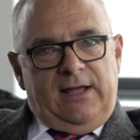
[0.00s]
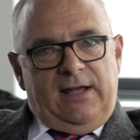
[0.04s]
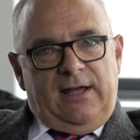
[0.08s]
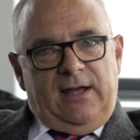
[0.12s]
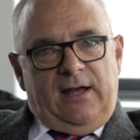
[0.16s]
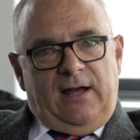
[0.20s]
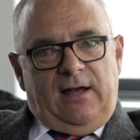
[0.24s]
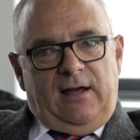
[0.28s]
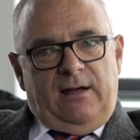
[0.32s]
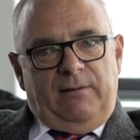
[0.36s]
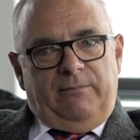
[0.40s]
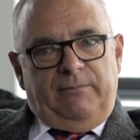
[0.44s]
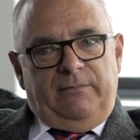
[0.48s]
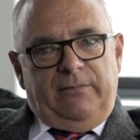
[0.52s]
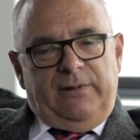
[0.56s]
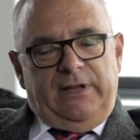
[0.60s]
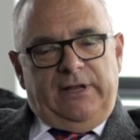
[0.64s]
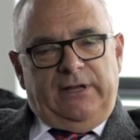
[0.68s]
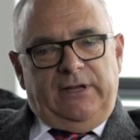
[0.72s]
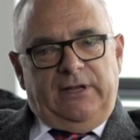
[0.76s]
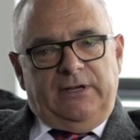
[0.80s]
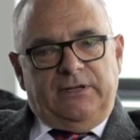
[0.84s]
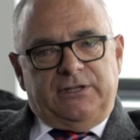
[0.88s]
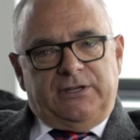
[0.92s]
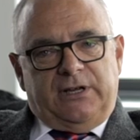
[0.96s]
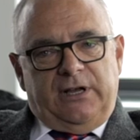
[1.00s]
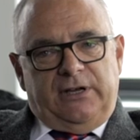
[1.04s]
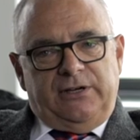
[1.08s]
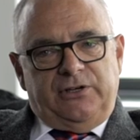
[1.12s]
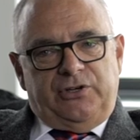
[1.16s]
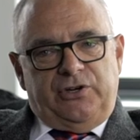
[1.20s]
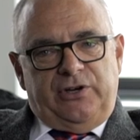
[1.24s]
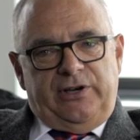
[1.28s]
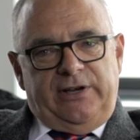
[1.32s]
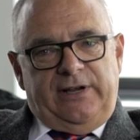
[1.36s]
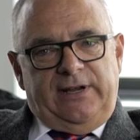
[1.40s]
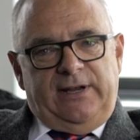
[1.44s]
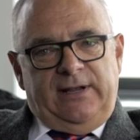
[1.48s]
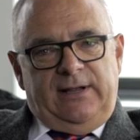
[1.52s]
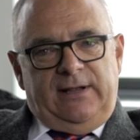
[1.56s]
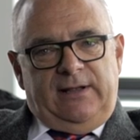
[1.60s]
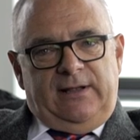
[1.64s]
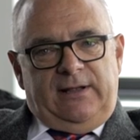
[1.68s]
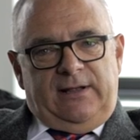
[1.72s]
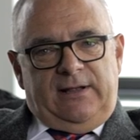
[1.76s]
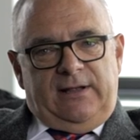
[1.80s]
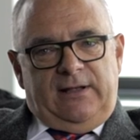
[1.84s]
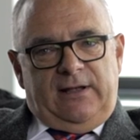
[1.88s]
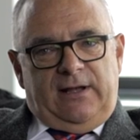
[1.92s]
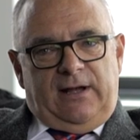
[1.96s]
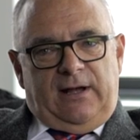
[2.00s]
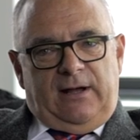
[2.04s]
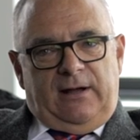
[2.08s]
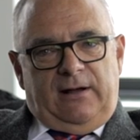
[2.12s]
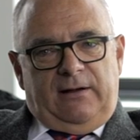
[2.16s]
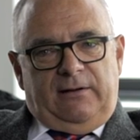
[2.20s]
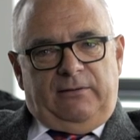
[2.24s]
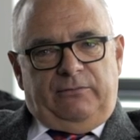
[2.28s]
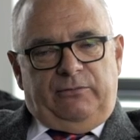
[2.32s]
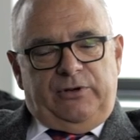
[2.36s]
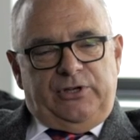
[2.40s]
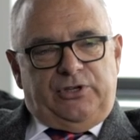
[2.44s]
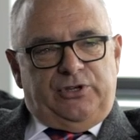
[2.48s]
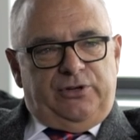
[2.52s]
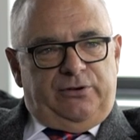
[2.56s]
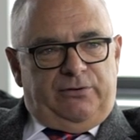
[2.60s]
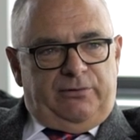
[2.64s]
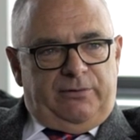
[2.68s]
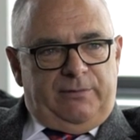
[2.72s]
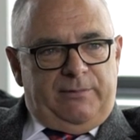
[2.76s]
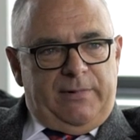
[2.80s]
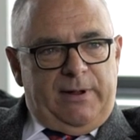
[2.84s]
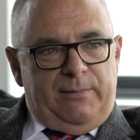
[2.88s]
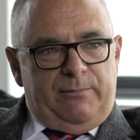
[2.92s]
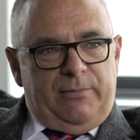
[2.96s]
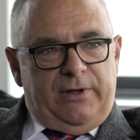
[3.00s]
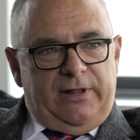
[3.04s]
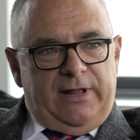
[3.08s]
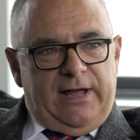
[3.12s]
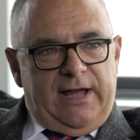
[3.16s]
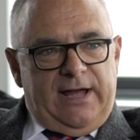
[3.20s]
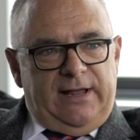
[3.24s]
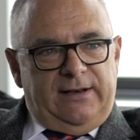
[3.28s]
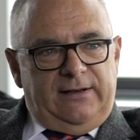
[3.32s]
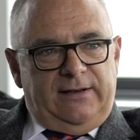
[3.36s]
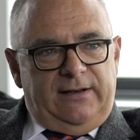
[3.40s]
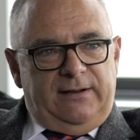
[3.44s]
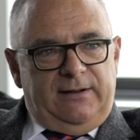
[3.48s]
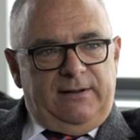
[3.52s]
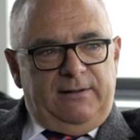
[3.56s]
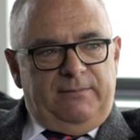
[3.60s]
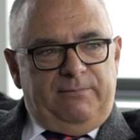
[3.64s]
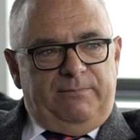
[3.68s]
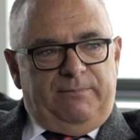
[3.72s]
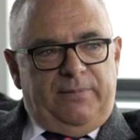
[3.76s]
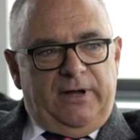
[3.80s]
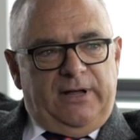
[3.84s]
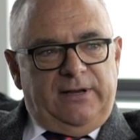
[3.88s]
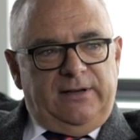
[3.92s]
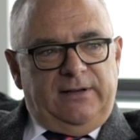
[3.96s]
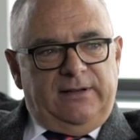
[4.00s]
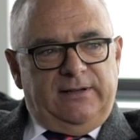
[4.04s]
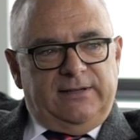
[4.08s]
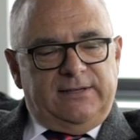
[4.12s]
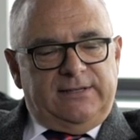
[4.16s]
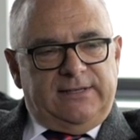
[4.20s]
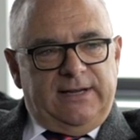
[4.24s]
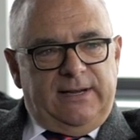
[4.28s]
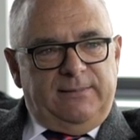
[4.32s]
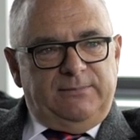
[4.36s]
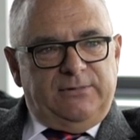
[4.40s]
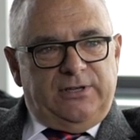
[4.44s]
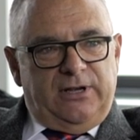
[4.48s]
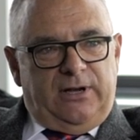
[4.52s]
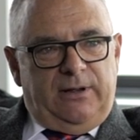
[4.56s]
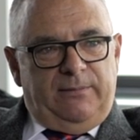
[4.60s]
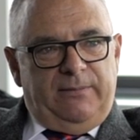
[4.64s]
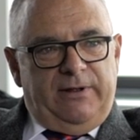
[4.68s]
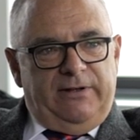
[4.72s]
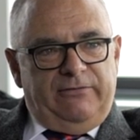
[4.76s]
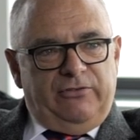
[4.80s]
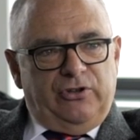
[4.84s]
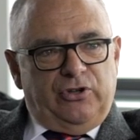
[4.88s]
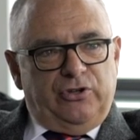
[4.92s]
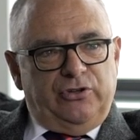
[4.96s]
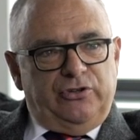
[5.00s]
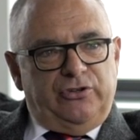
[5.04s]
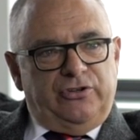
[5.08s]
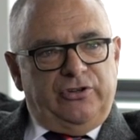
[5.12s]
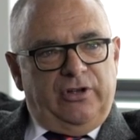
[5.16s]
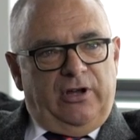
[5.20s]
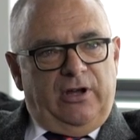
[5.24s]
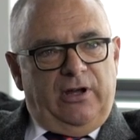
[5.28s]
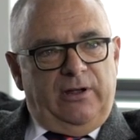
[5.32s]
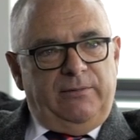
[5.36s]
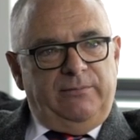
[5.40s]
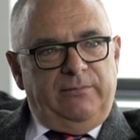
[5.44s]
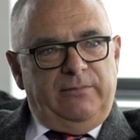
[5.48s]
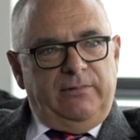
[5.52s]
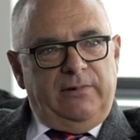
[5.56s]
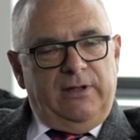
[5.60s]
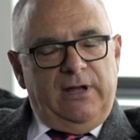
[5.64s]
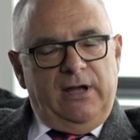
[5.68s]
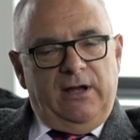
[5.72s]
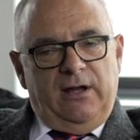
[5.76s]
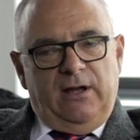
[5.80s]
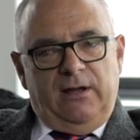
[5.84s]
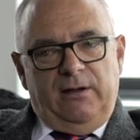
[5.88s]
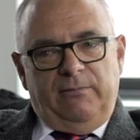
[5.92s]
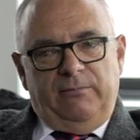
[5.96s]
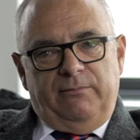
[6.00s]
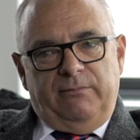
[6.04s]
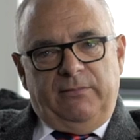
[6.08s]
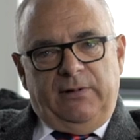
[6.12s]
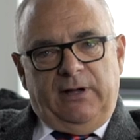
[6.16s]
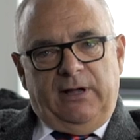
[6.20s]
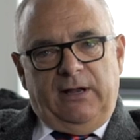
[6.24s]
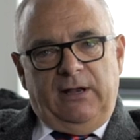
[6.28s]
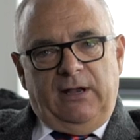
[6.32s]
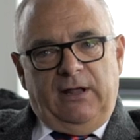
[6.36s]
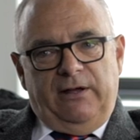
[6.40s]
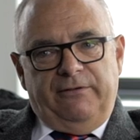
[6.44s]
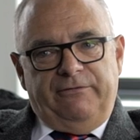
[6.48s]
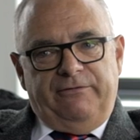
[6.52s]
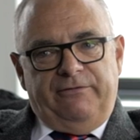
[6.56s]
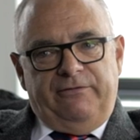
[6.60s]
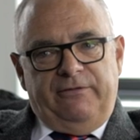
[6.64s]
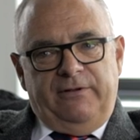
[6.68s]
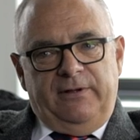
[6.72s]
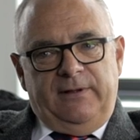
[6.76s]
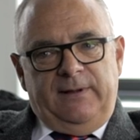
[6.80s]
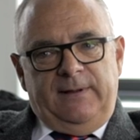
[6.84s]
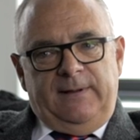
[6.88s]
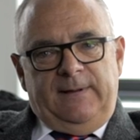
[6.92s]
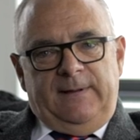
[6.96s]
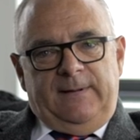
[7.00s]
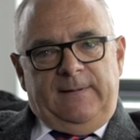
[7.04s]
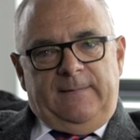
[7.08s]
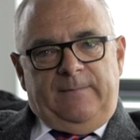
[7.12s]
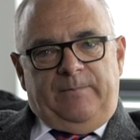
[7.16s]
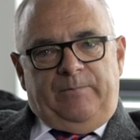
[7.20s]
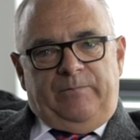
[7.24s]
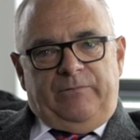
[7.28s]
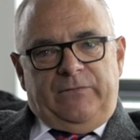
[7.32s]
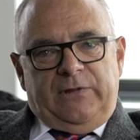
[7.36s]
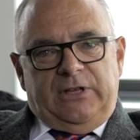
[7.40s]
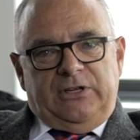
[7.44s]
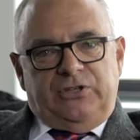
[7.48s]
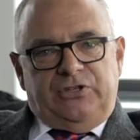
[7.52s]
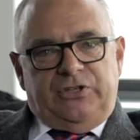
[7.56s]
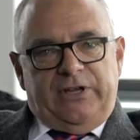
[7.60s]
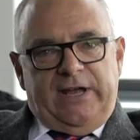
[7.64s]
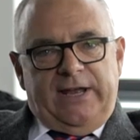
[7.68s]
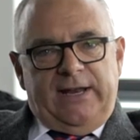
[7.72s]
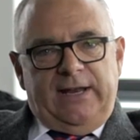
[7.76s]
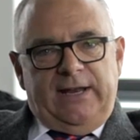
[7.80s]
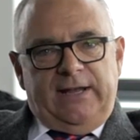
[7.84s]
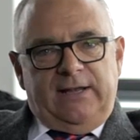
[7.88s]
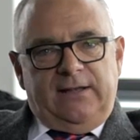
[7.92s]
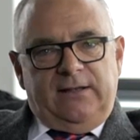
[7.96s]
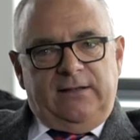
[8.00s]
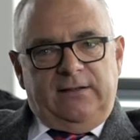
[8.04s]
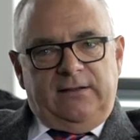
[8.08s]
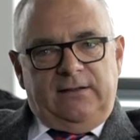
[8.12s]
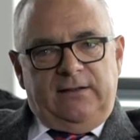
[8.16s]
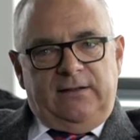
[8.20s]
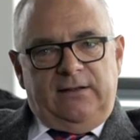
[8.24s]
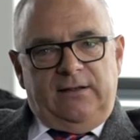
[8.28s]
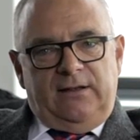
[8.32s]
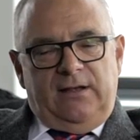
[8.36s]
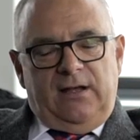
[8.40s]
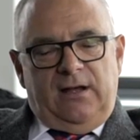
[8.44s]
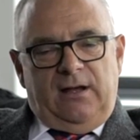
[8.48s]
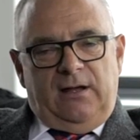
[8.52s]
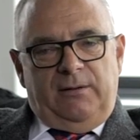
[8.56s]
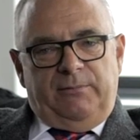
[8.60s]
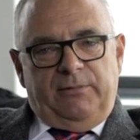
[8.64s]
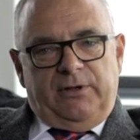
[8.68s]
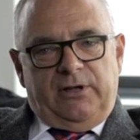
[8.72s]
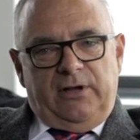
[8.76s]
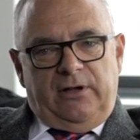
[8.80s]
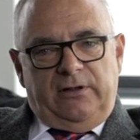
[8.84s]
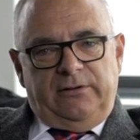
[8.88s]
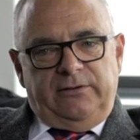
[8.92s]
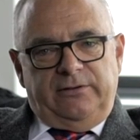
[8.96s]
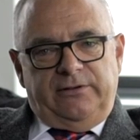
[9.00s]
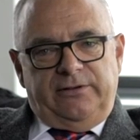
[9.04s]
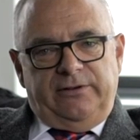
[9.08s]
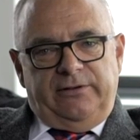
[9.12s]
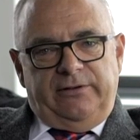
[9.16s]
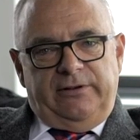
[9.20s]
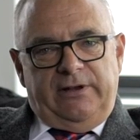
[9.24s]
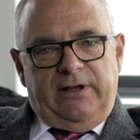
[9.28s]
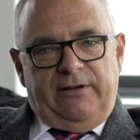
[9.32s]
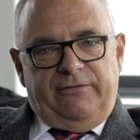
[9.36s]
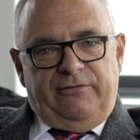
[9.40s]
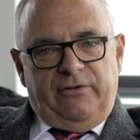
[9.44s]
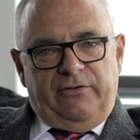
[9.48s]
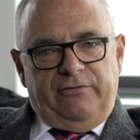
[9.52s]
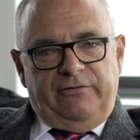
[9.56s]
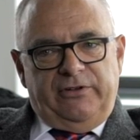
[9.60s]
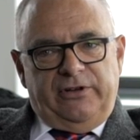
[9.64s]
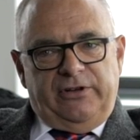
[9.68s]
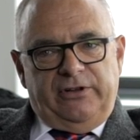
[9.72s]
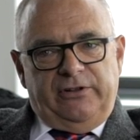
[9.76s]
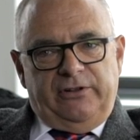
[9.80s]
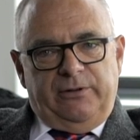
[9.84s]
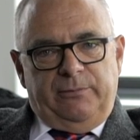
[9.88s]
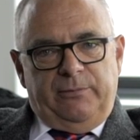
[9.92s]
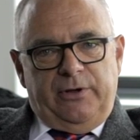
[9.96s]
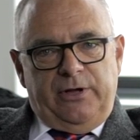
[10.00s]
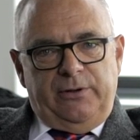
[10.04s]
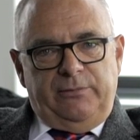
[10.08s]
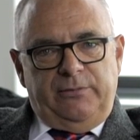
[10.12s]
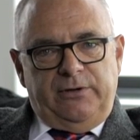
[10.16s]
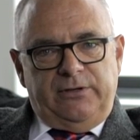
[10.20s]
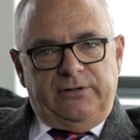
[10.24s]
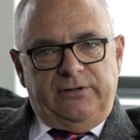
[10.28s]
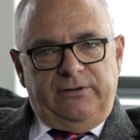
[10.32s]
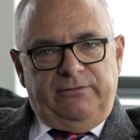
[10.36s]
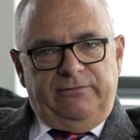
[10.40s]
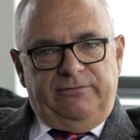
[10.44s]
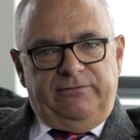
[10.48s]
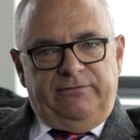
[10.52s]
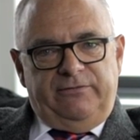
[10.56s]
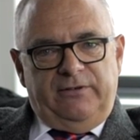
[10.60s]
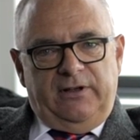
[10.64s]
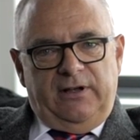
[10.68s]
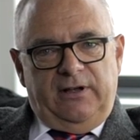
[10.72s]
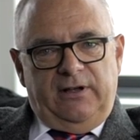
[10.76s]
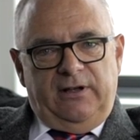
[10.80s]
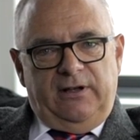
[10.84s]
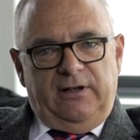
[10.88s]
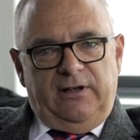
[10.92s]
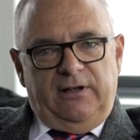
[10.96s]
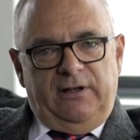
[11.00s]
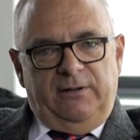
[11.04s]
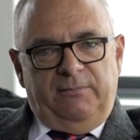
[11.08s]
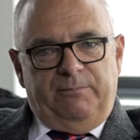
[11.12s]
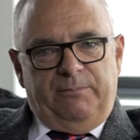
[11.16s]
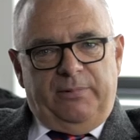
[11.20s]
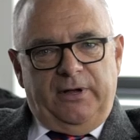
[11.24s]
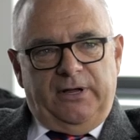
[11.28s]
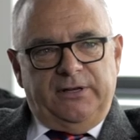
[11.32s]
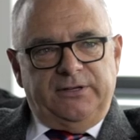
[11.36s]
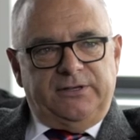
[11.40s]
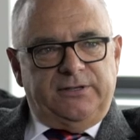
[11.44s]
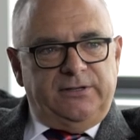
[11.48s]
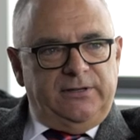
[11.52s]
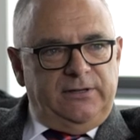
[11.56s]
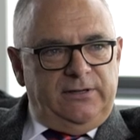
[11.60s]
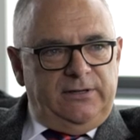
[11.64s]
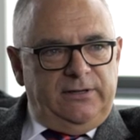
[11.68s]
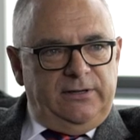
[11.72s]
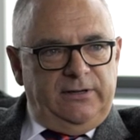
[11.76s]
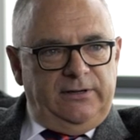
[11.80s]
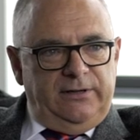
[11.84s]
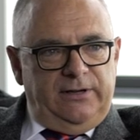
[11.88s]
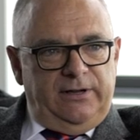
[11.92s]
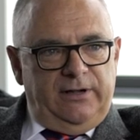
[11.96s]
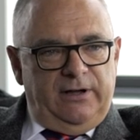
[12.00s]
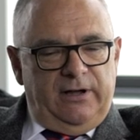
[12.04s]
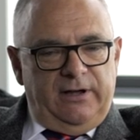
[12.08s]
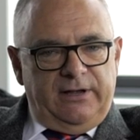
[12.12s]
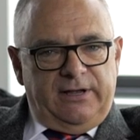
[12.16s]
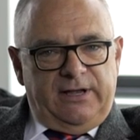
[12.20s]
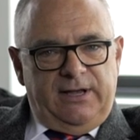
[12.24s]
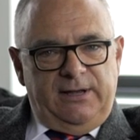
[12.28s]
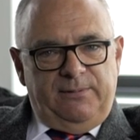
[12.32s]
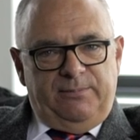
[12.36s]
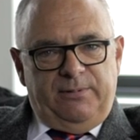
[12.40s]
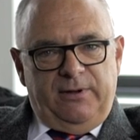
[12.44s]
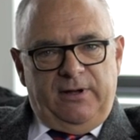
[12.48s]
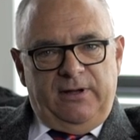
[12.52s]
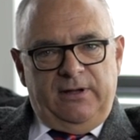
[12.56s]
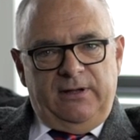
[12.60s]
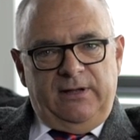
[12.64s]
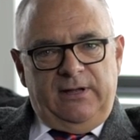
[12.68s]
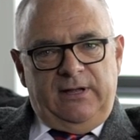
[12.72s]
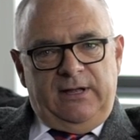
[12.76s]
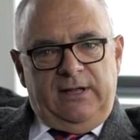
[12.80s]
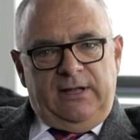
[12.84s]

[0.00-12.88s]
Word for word: um, in this country. Uh, we should remember that, but at the same time, have a good time. Um, I love sailing. Um, I can't do enough of it at the moment, uh, but uh, keep a,